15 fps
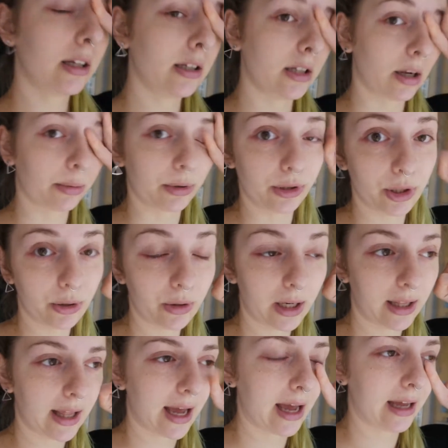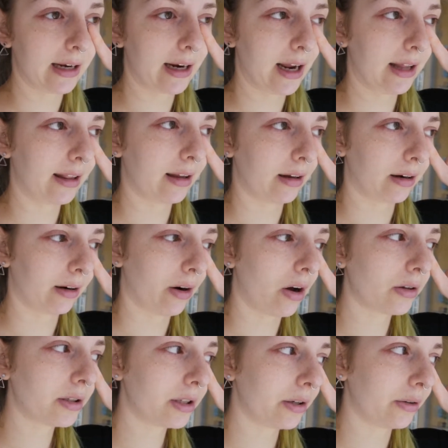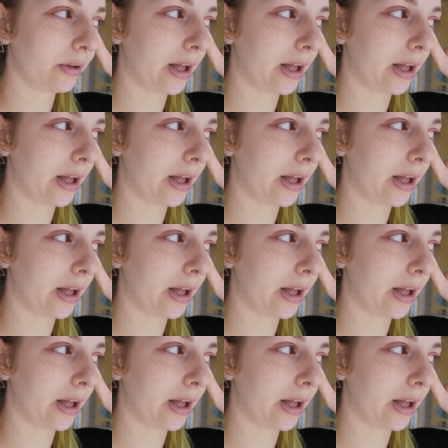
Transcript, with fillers: double duty then. And they're also